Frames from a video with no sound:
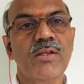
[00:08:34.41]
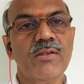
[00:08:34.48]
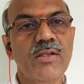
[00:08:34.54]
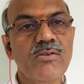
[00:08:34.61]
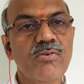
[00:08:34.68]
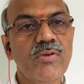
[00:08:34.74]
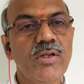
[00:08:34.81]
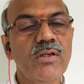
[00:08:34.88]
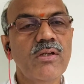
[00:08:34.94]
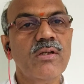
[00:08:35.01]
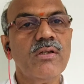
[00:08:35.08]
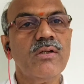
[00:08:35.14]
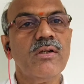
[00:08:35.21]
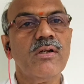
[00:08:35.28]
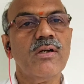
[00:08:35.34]
This will
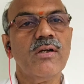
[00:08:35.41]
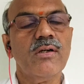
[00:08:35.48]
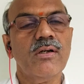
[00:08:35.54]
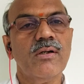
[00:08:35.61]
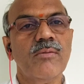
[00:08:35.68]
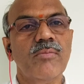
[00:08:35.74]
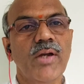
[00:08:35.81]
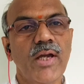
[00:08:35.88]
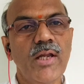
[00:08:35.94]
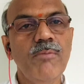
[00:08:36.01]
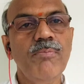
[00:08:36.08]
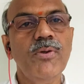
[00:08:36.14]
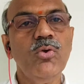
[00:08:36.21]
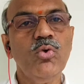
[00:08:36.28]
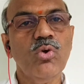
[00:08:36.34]

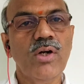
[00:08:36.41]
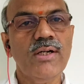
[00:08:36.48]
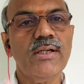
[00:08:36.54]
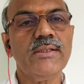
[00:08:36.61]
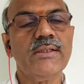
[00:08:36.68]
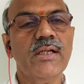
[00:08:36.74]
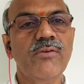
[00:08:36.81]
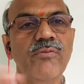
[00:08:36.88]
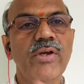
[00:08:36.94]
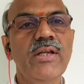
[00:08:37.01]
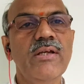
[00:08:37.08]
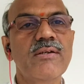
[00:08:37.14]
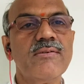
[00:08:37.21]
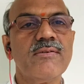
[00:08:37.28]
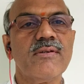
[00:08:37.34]
help you to understand
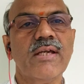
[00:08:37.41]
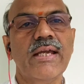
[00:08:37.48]
various